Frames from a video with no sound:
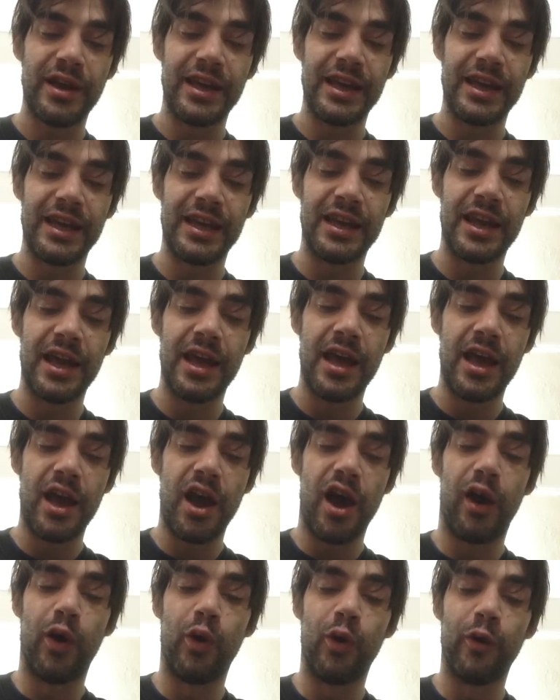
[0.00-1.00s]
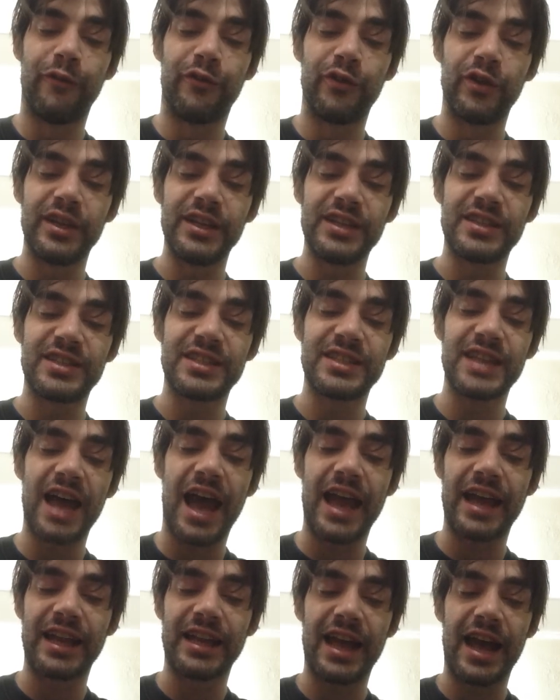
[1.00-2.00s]
in overly
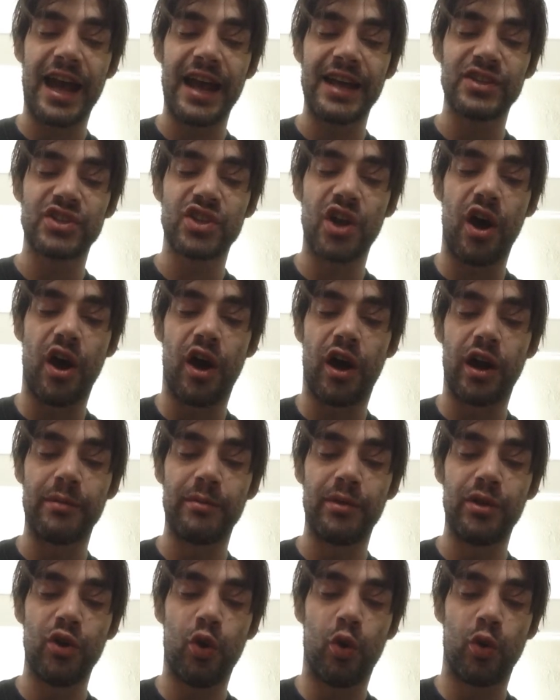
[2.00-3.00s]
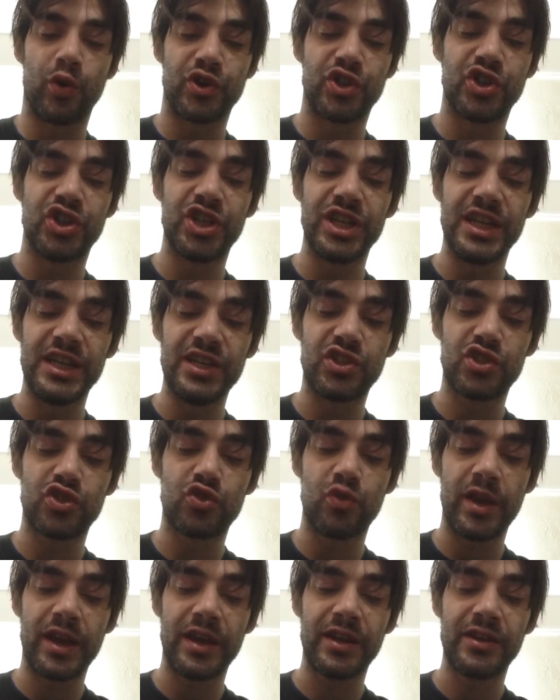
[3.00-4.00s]
stylized armor or
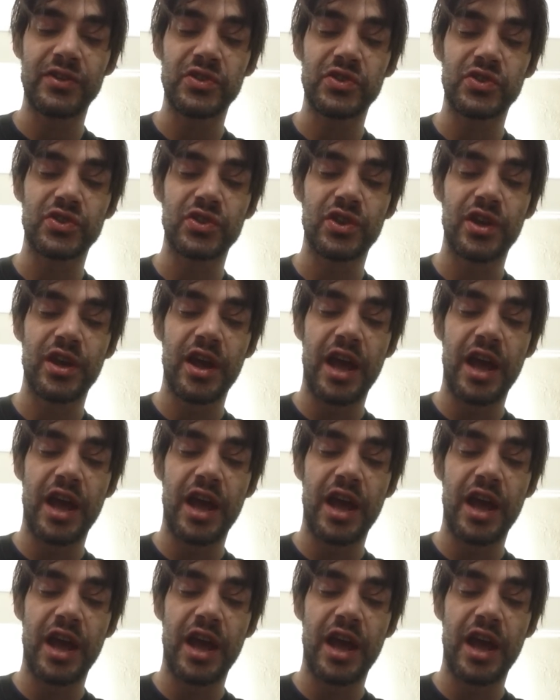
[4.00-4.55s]
G-strings